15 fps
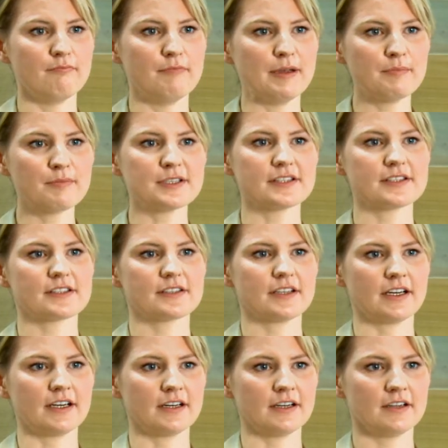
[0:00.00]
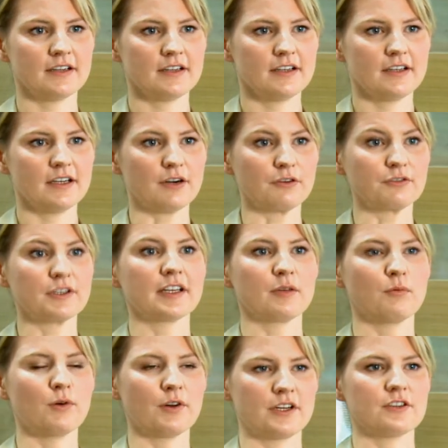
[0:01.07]
Members are really
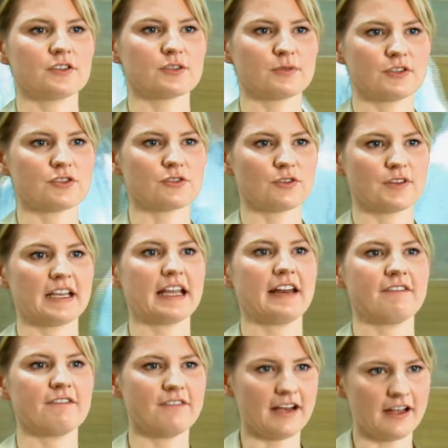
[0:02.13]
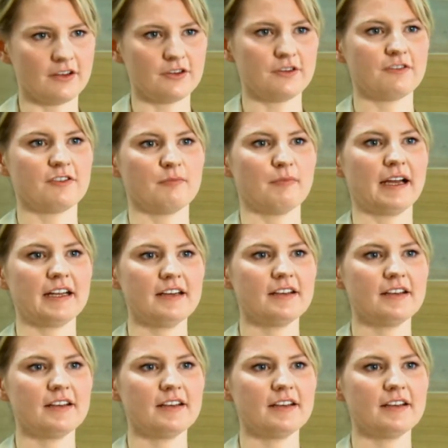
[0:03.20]
wanting to ensure they're getting value for money,